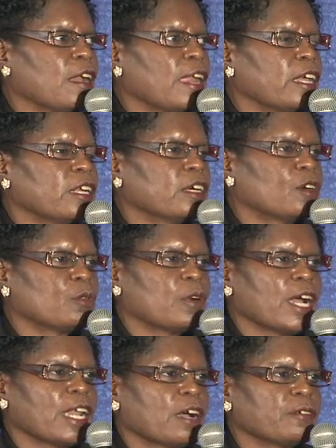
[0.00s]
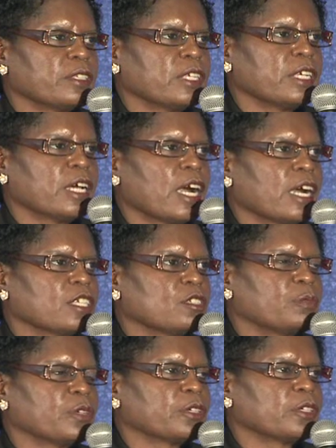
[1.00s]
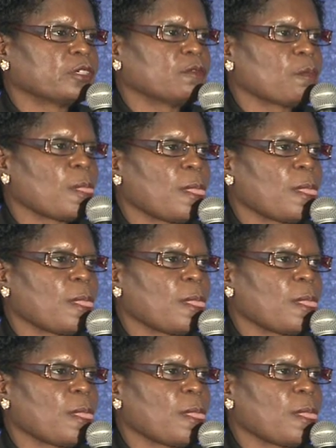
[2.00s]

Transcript: And while I was in the hospital,